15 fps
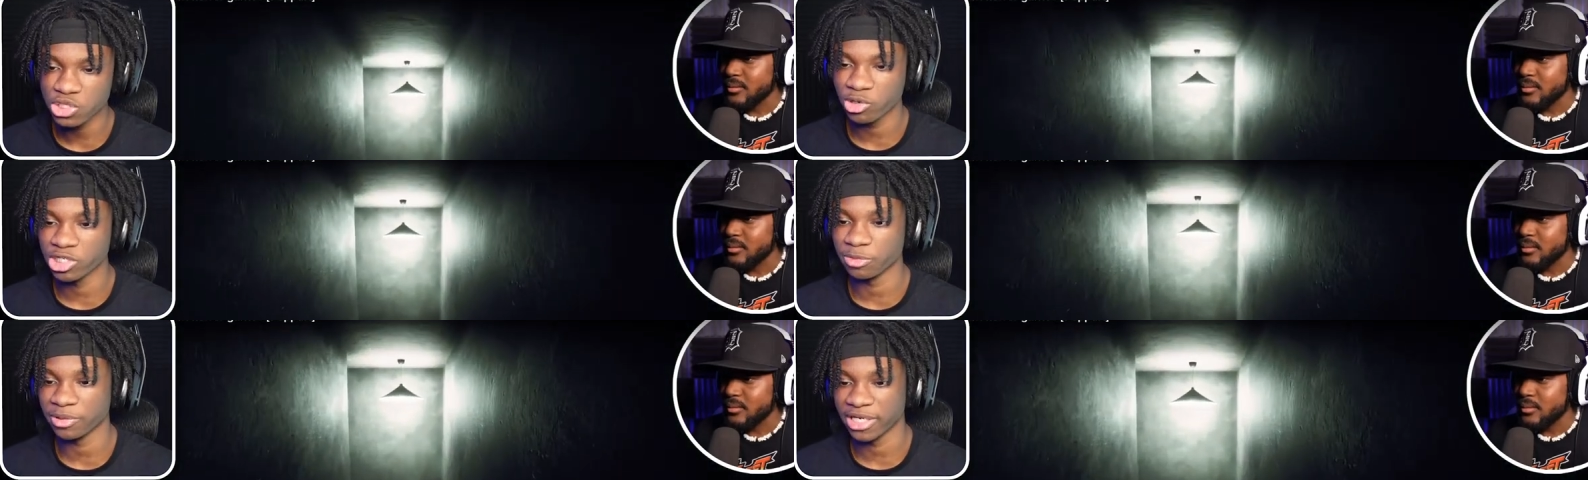Speaker 1: wanted
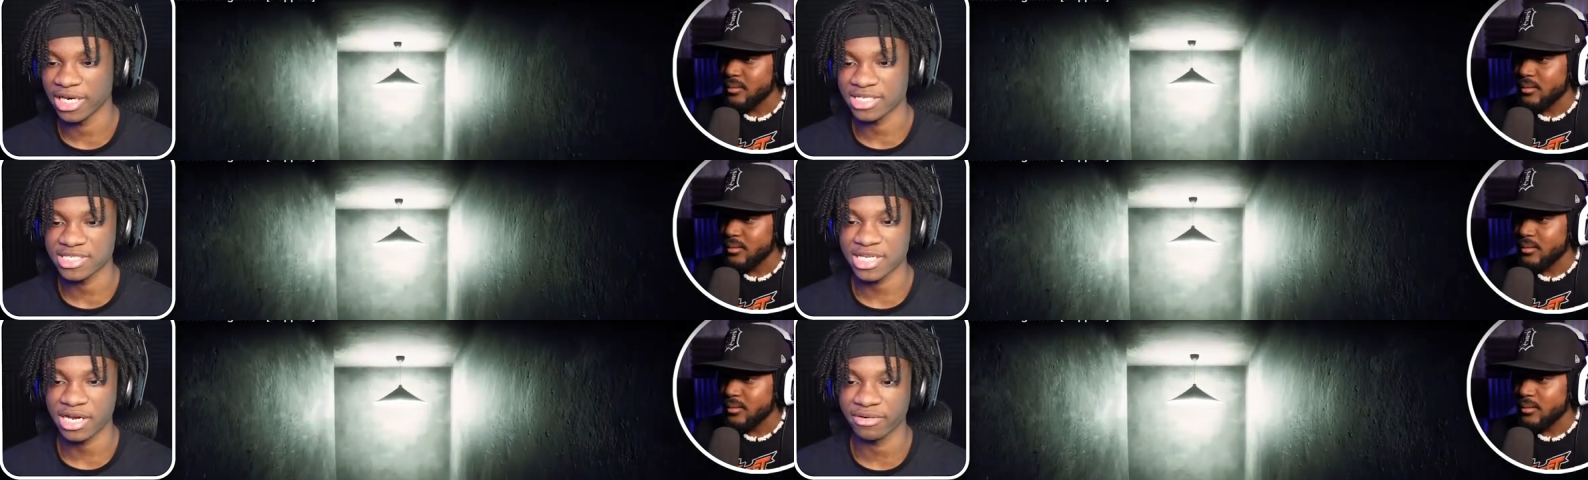to play that
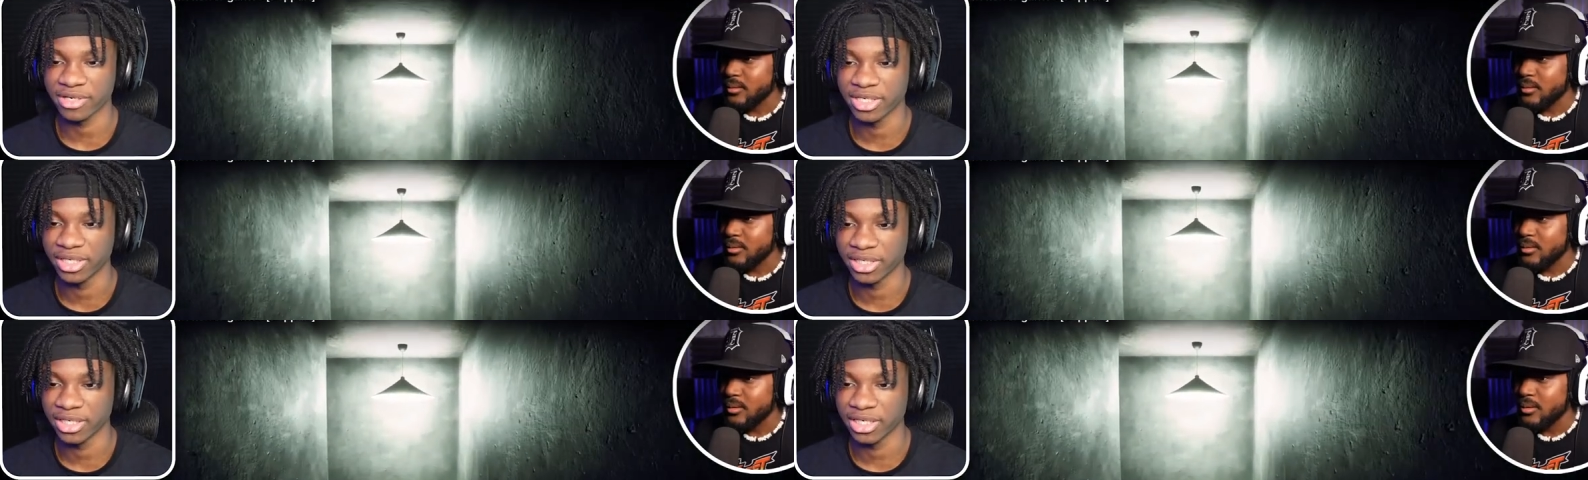Siren
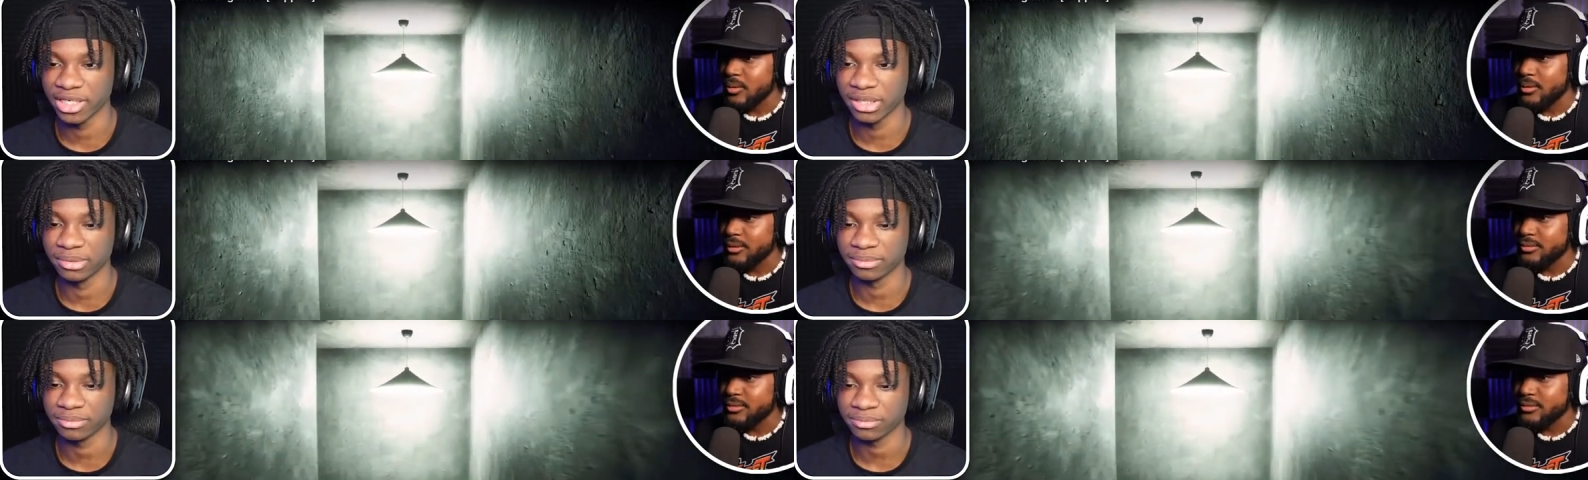Head game. Oh,
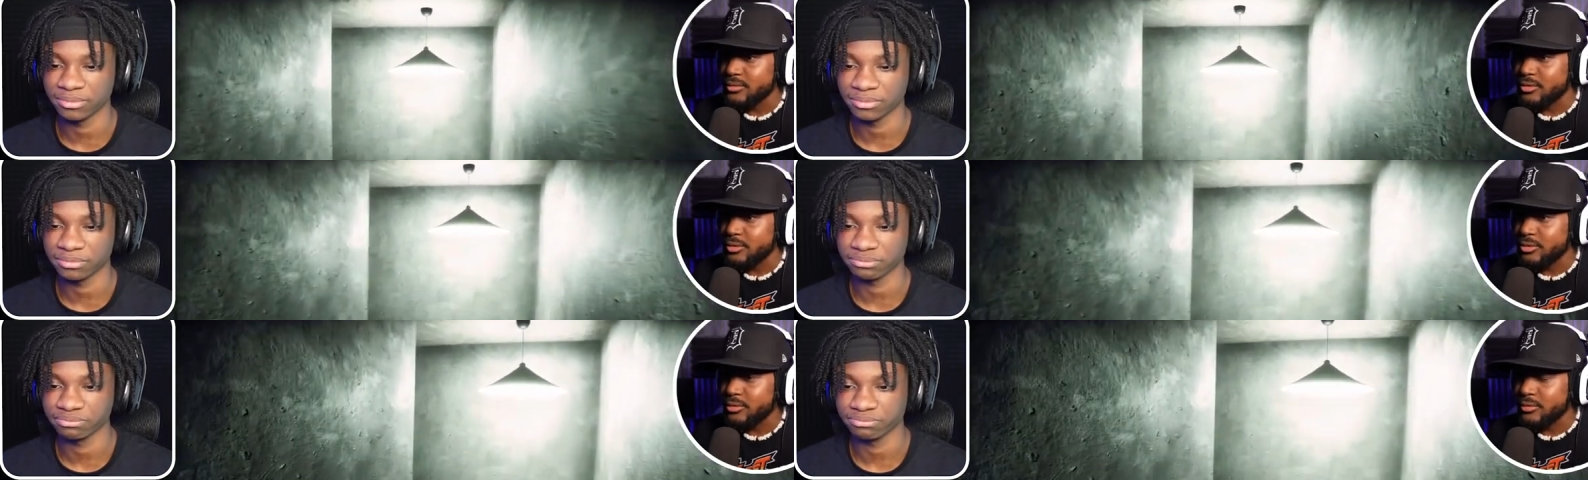this is...
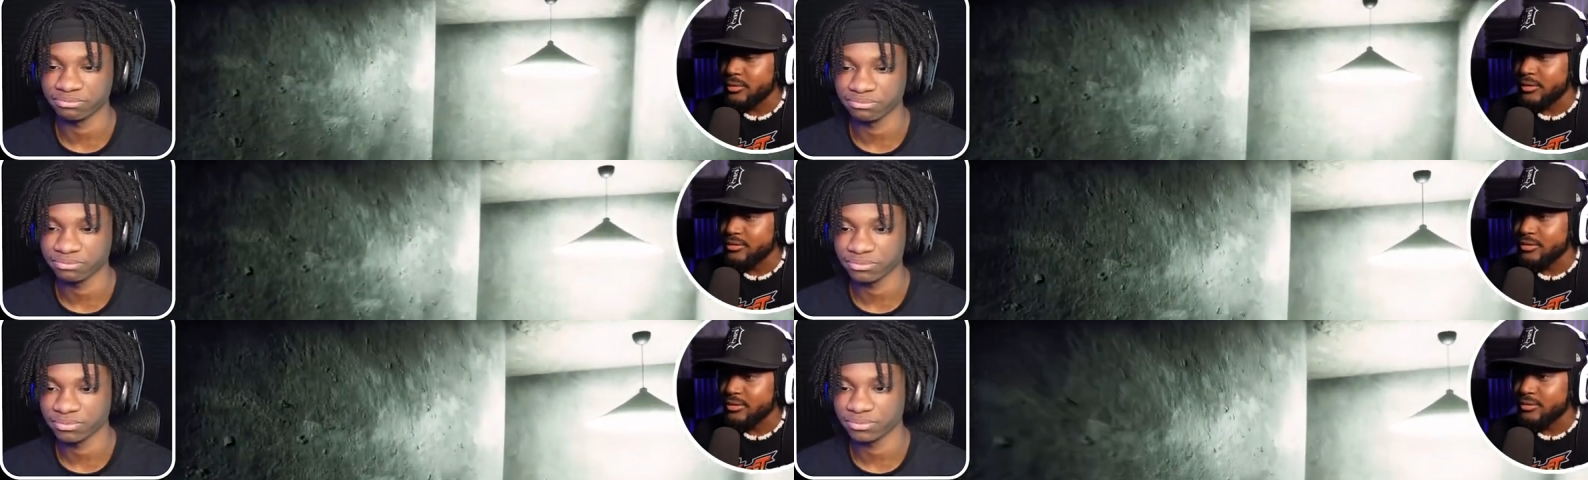
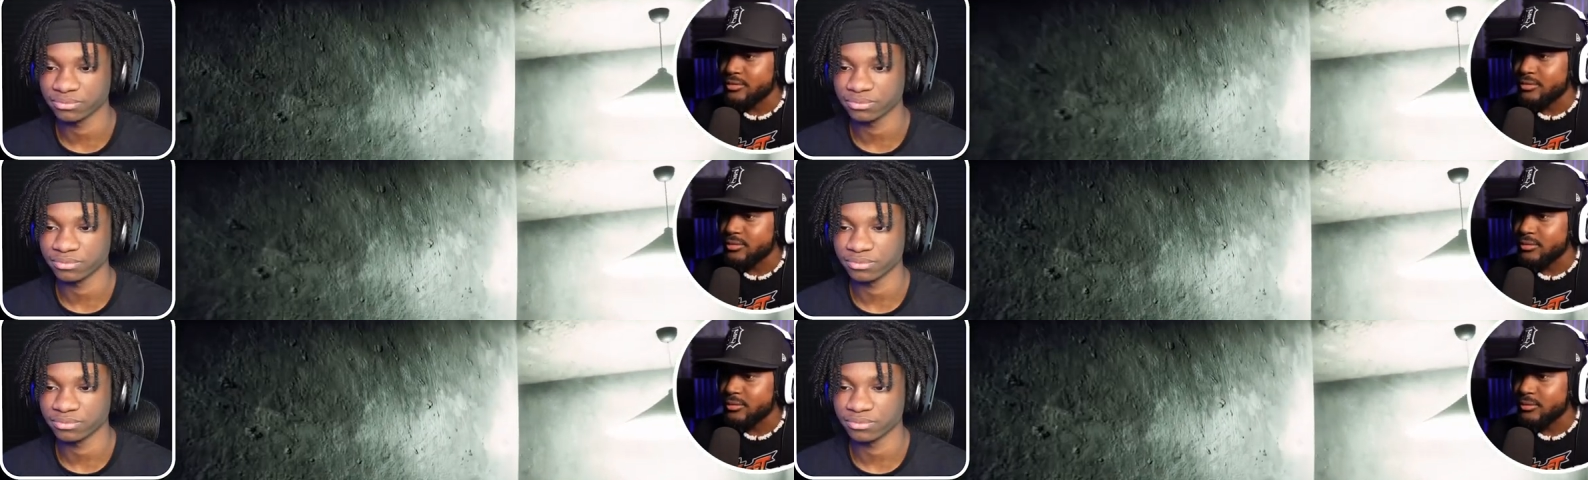This
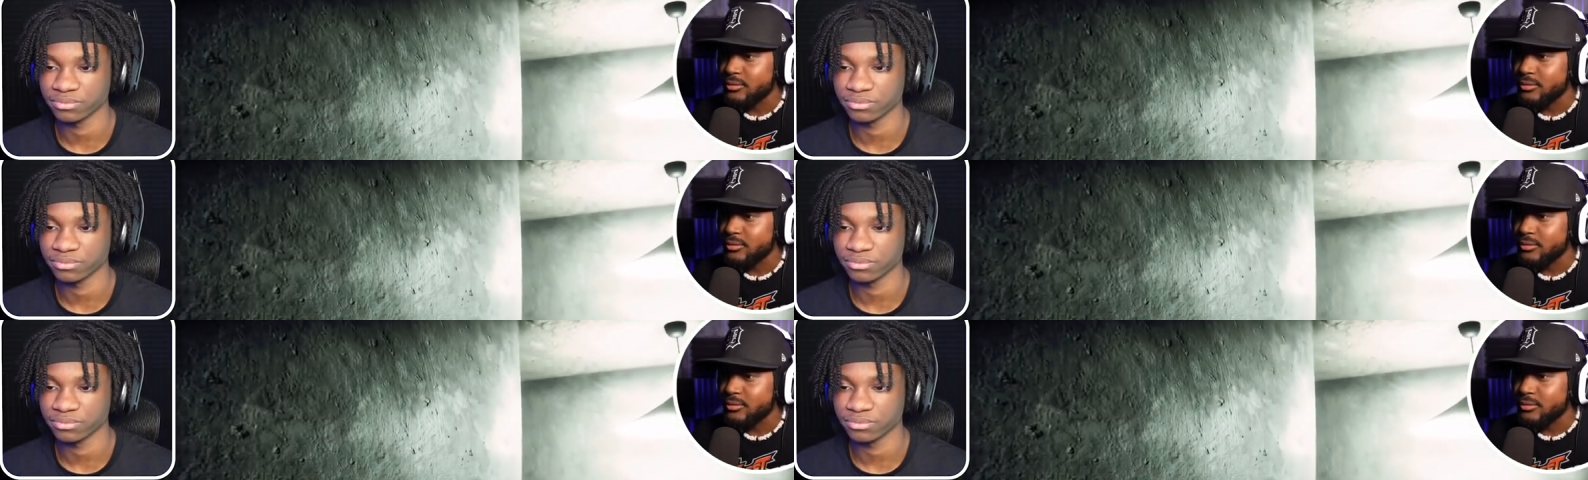is...